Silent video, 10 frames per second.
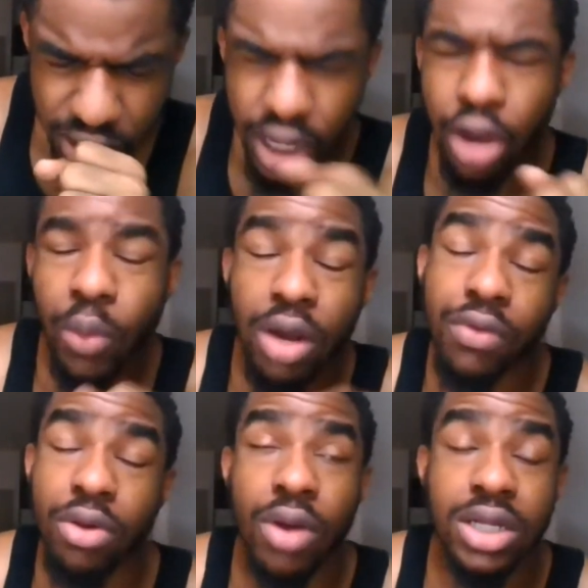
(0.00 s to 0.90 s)
like waiting
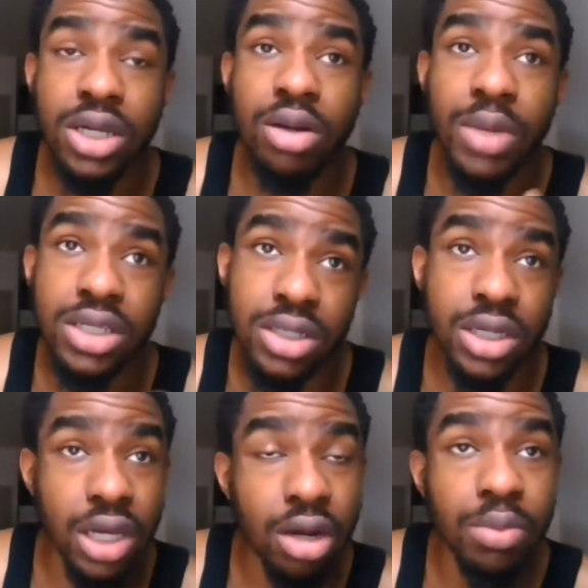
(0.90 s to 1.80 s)
for the right time to
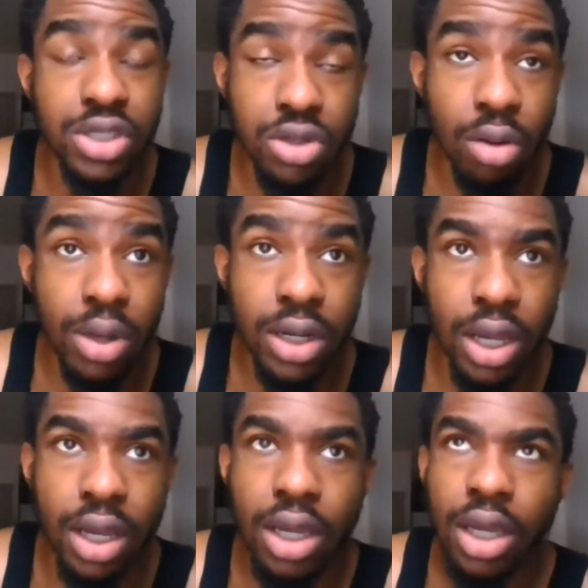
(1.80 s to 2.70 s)
basically get up and start my
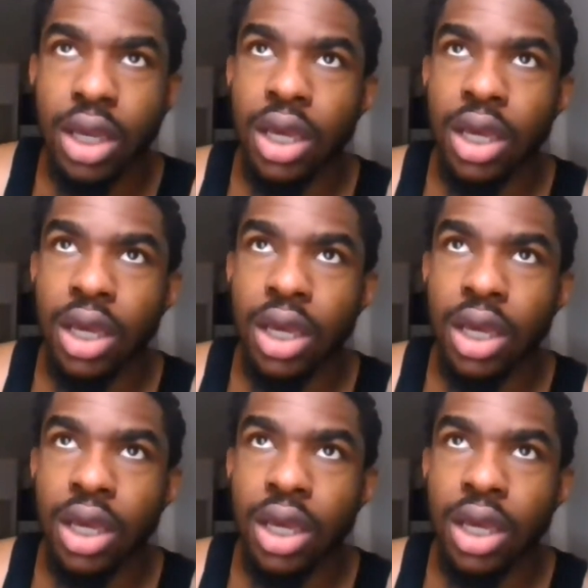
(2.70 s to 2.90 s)
day.